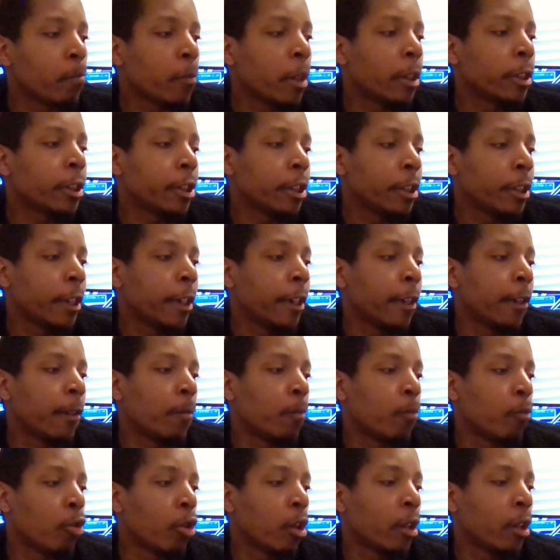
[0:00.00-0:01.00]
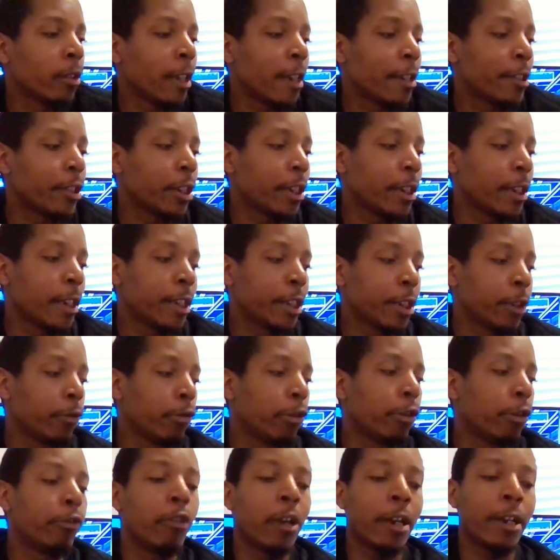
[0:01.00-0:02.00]
But she did more or less say that she
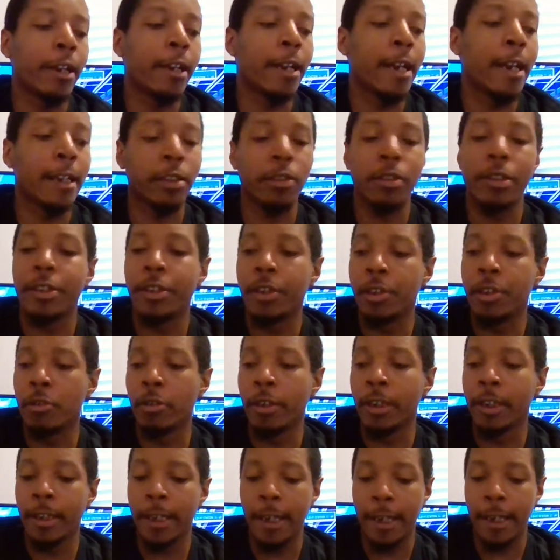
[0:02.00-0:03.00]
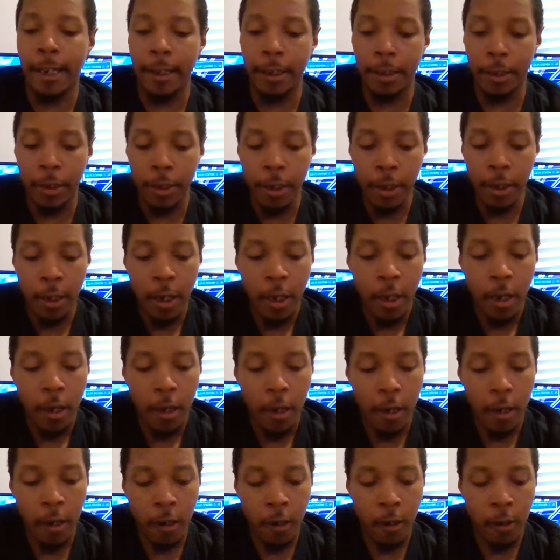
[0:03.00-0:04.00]
regretted actually doing that.
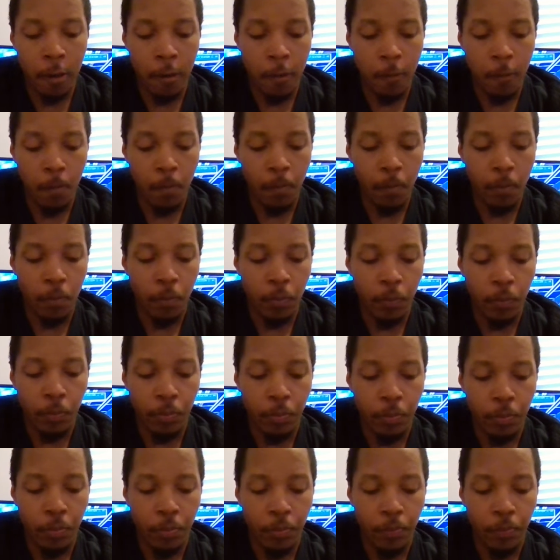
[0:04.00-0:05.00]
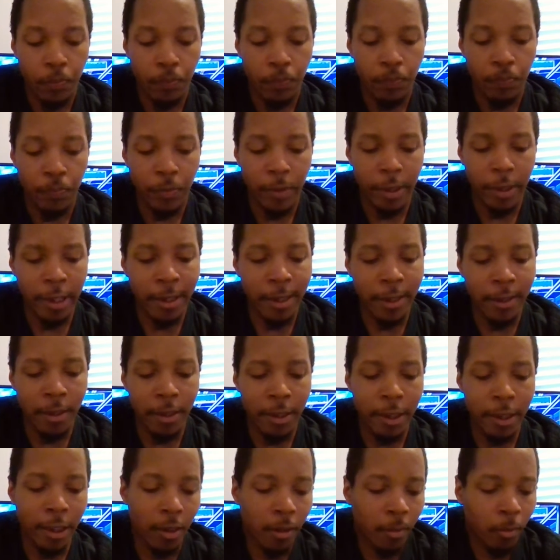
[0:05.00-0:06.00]

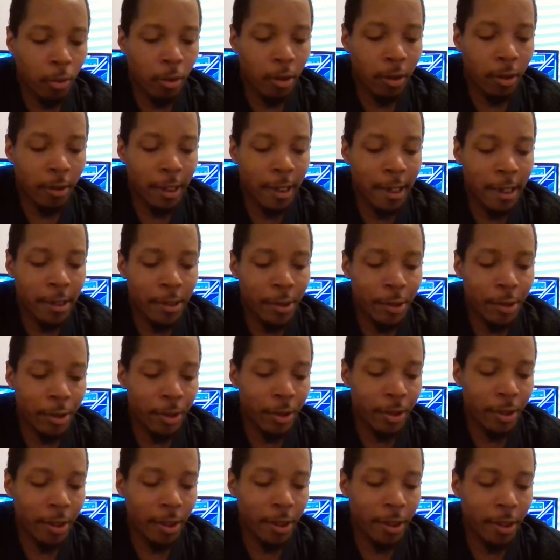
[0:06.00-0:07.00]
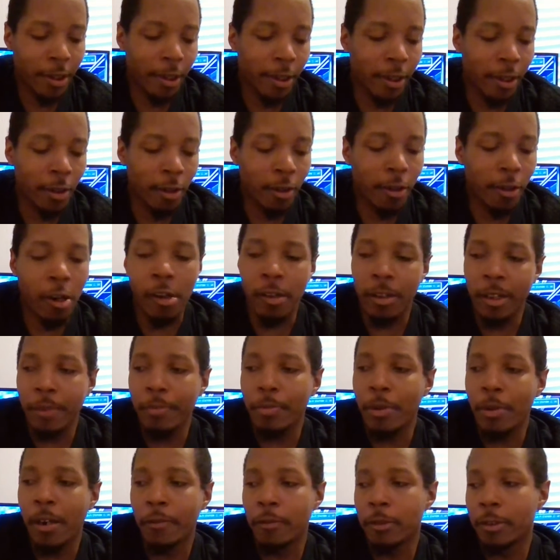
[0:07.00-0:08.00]
And more or less,
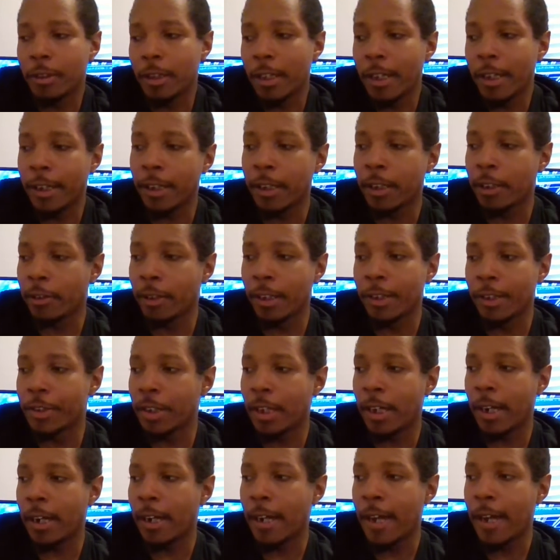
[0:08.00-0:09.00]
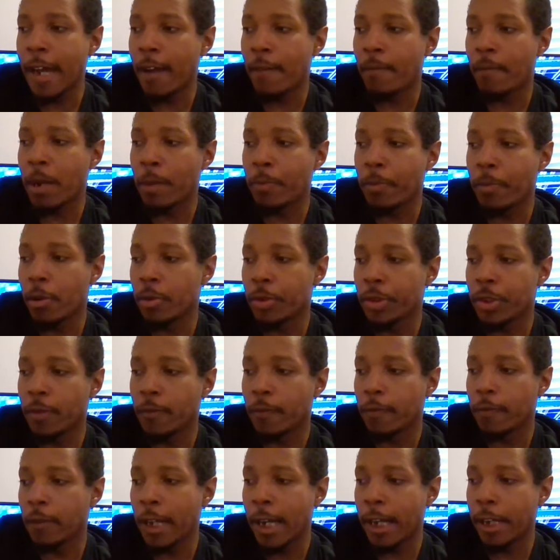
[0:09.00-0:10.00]
Carly probably was like, listen, I have my
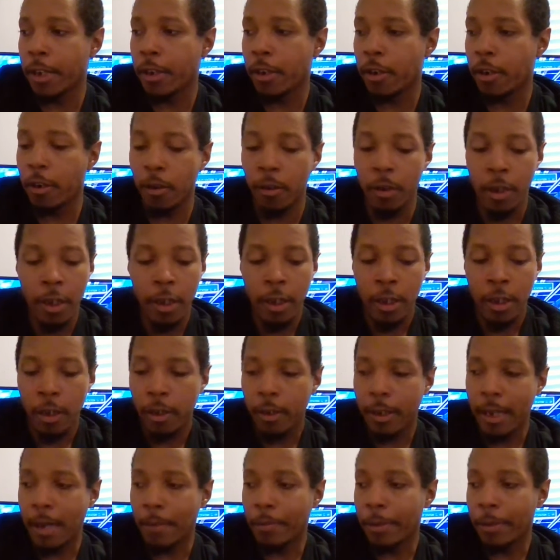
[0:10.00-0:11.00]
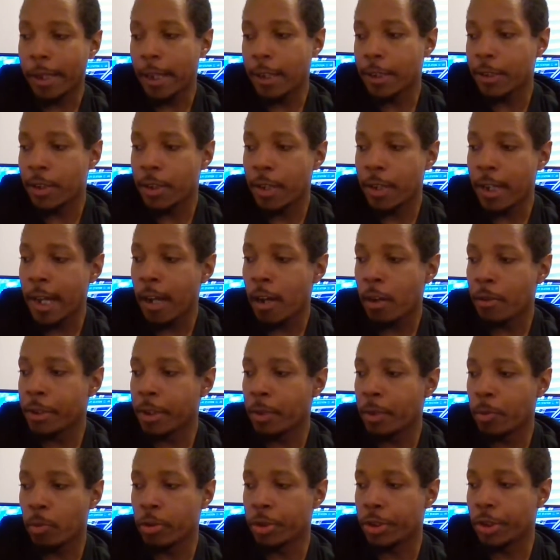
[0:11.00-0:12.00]
person flag your application
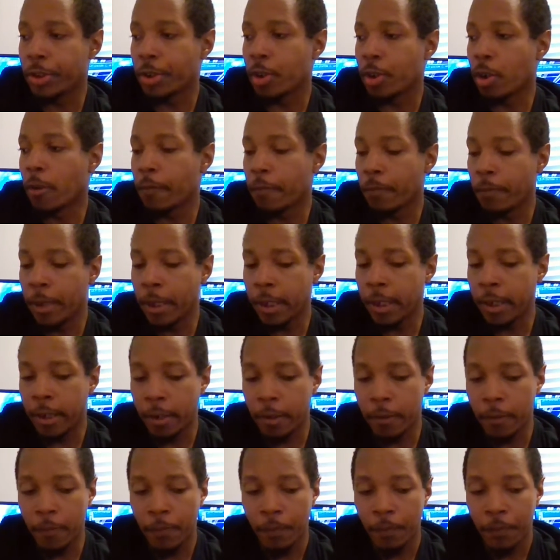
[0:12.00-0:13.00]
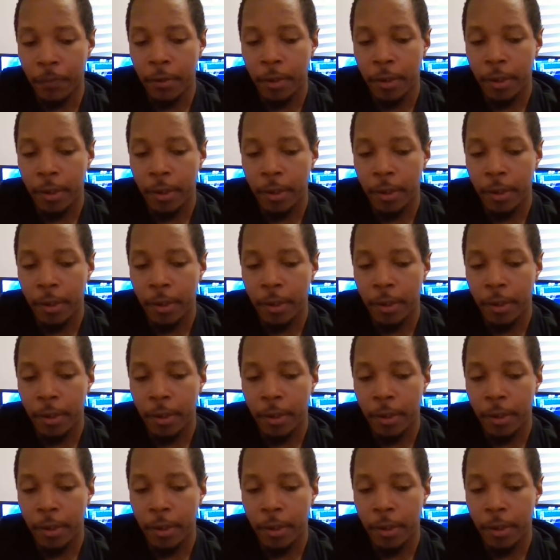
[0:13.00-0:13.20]
down and we'll just go from there.